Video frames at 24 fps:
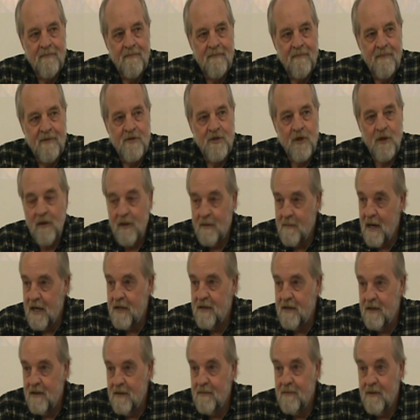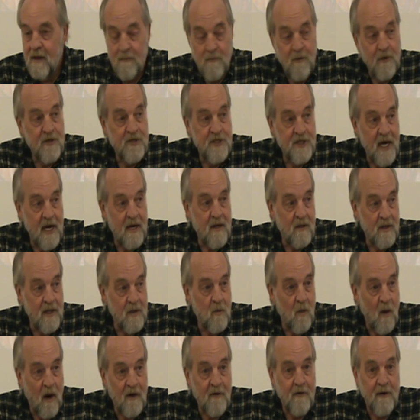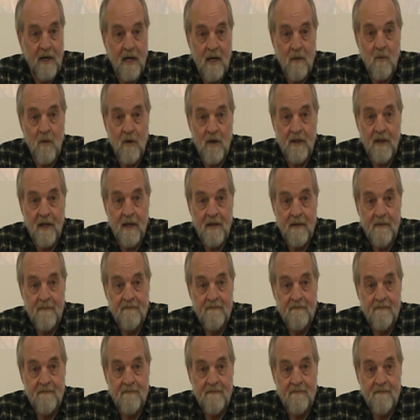it certainly make you appreciate clean water again, wouldn't it?